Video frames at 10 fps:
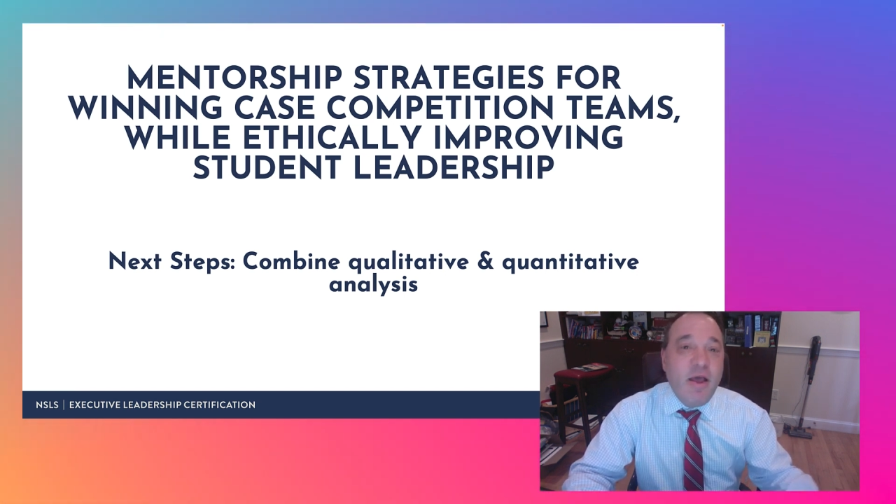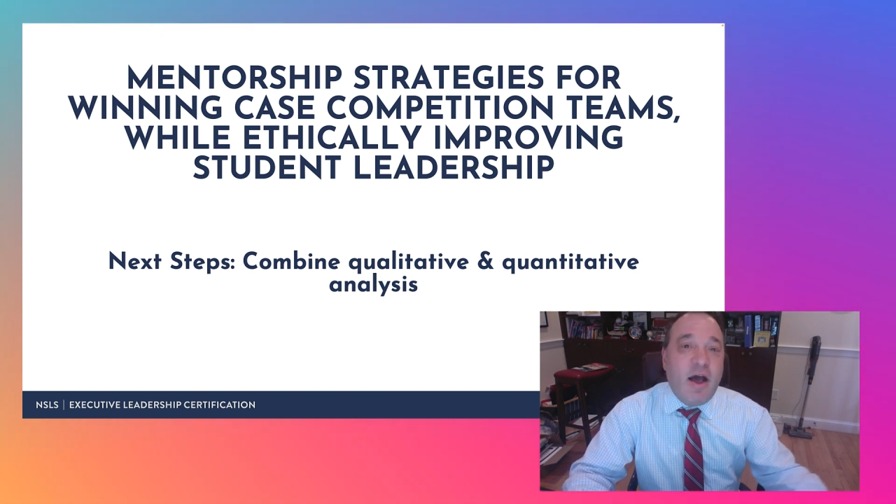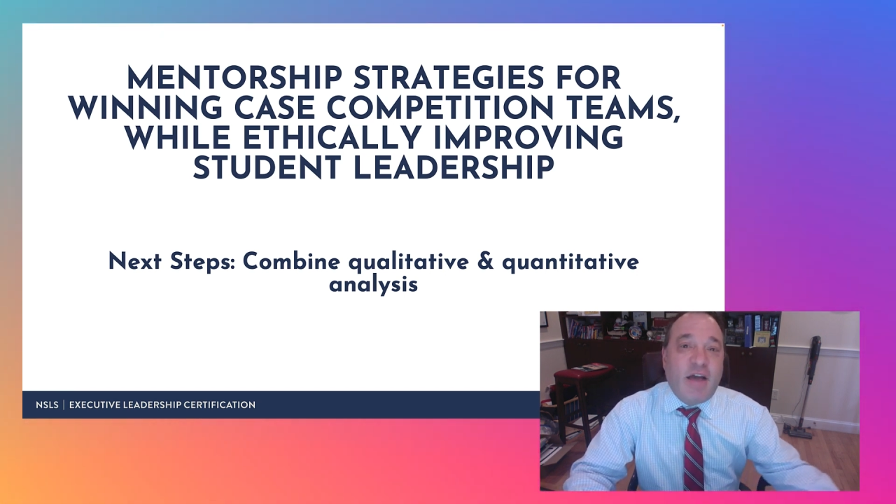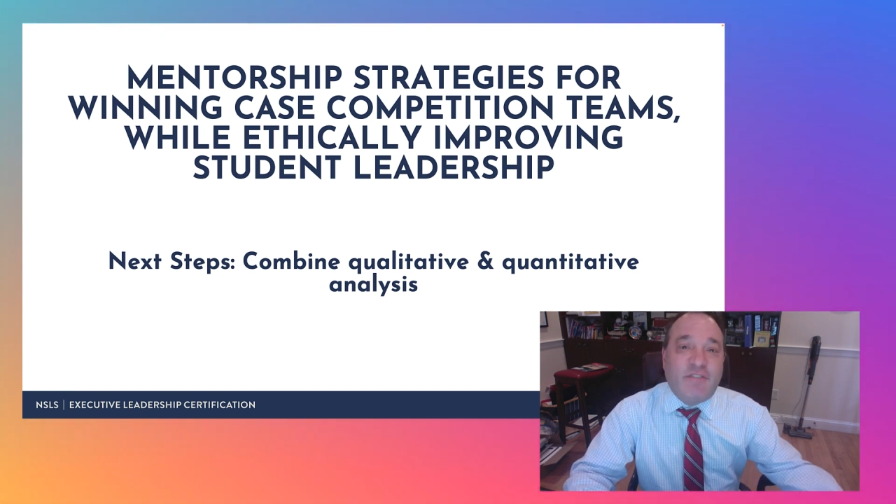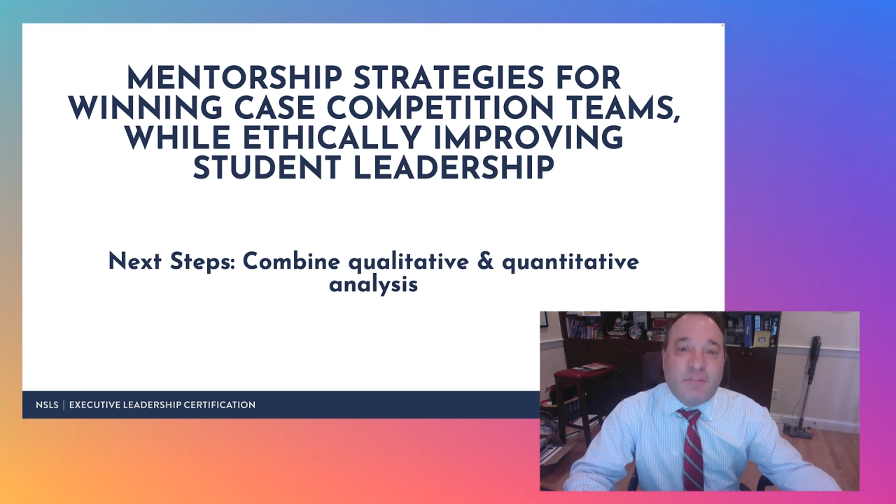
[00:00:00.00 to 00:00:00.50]

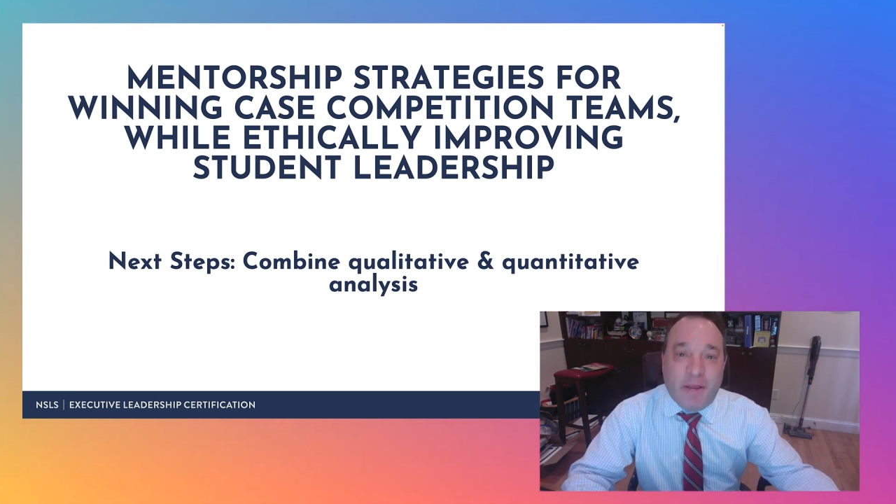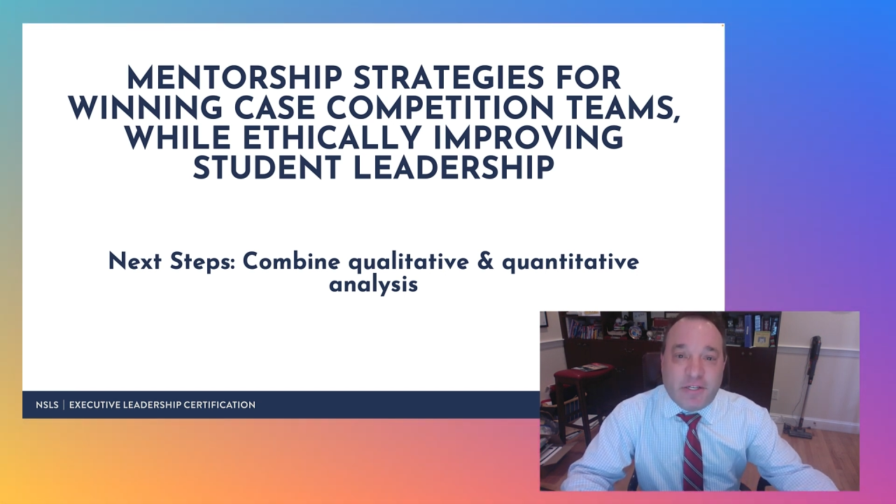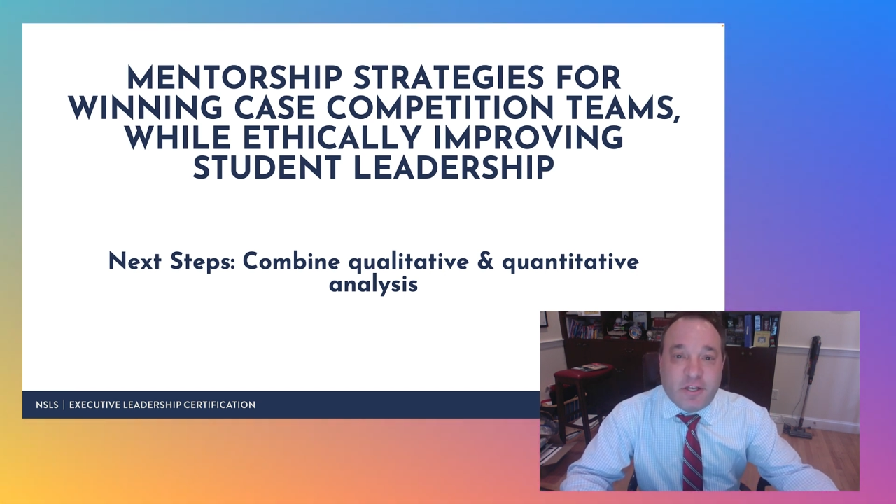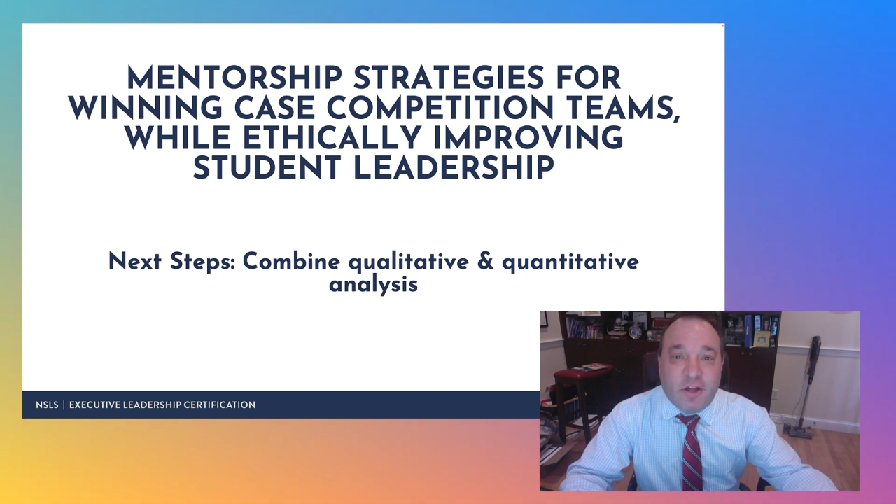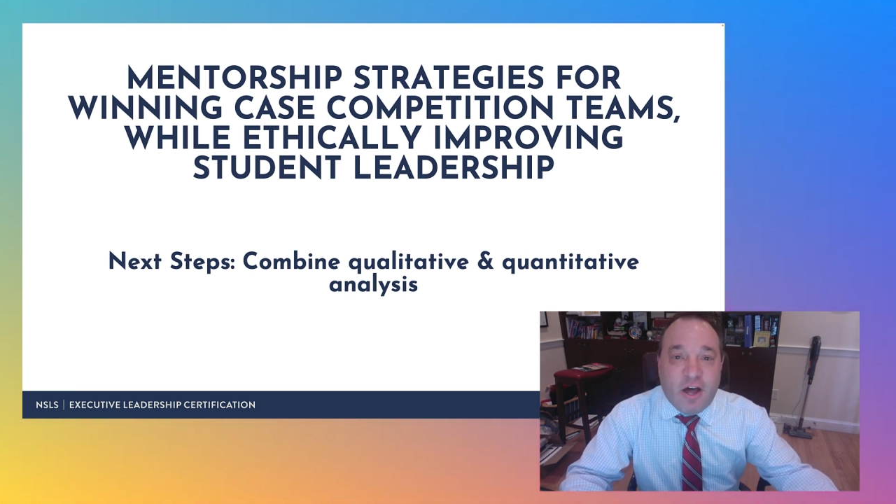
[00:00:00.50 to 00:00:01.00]
I've
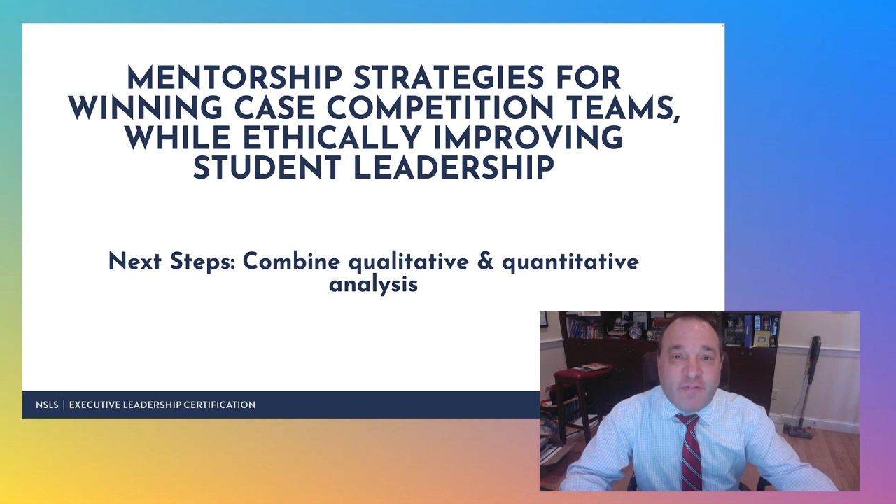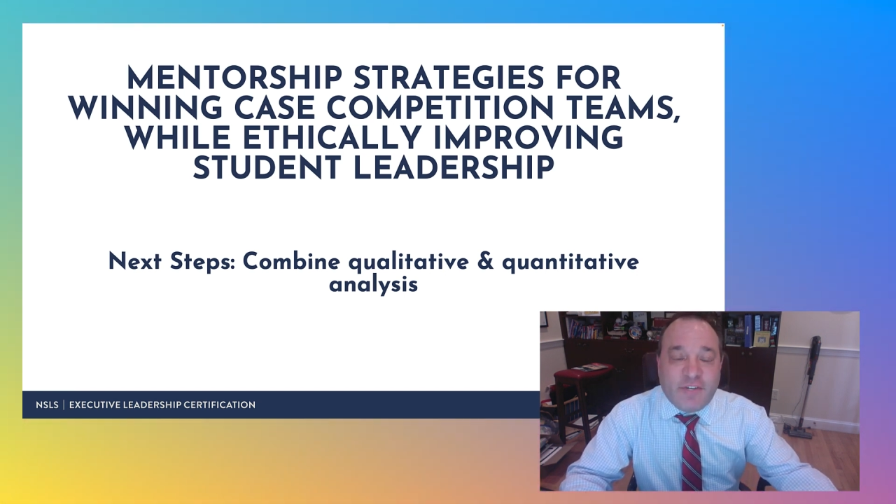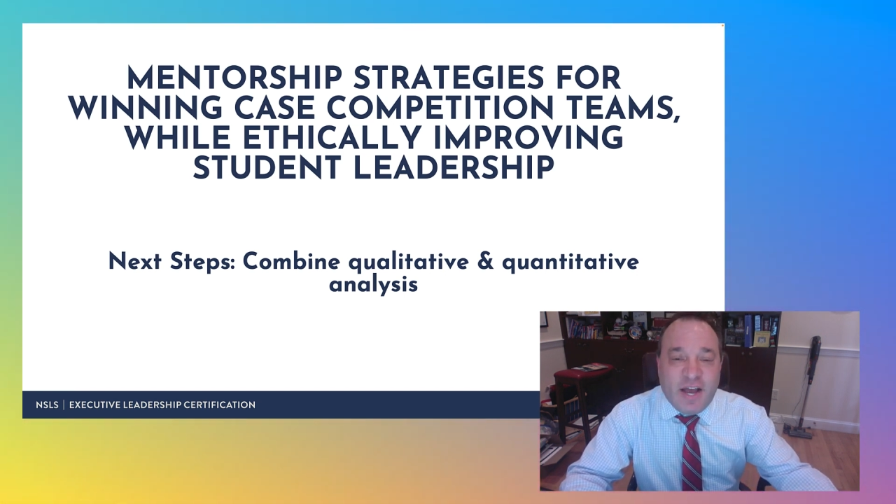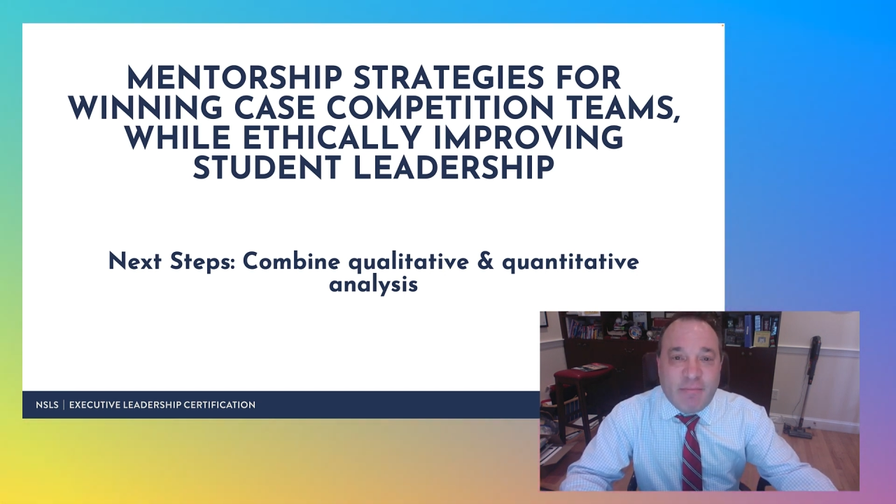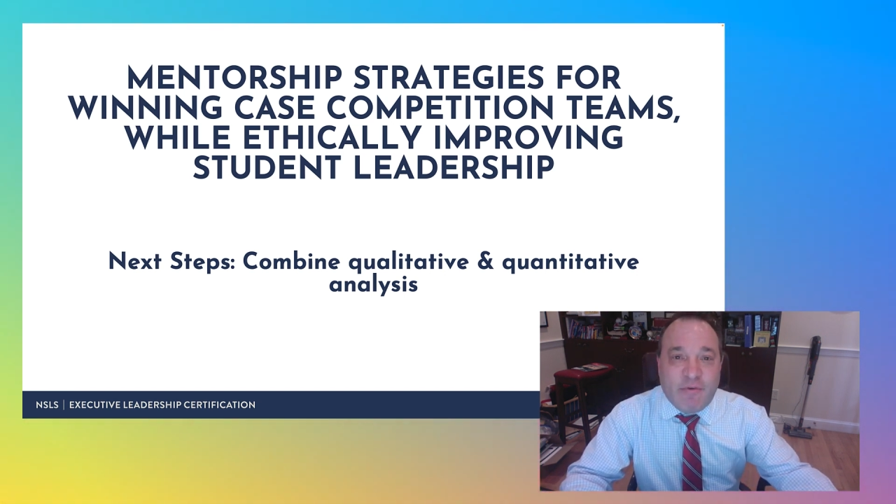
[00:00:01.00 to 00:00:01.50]
spent a lot of
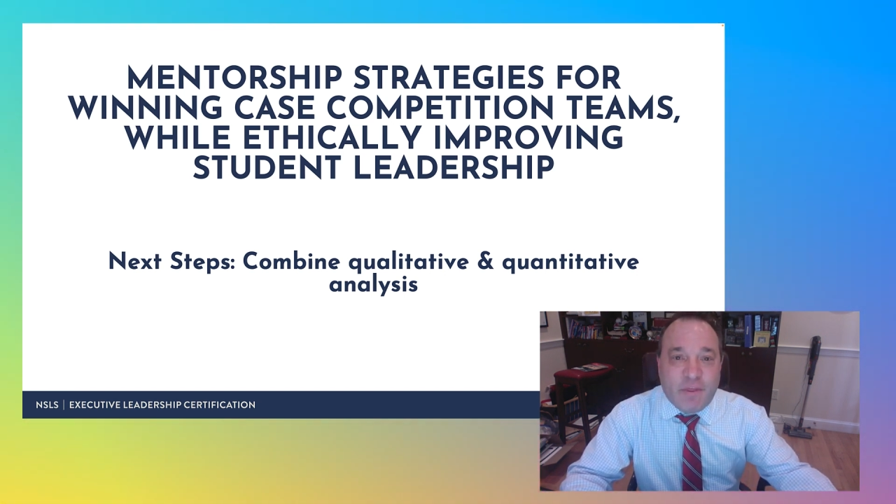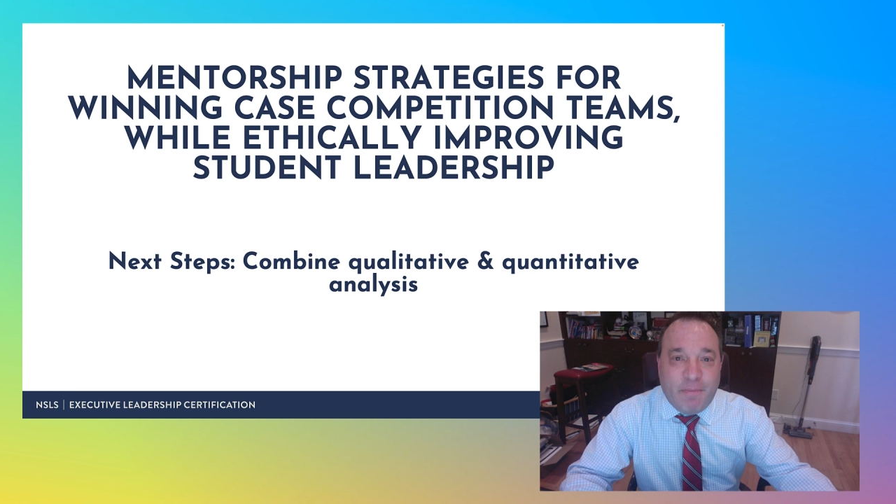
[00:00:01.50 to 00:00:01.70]
time over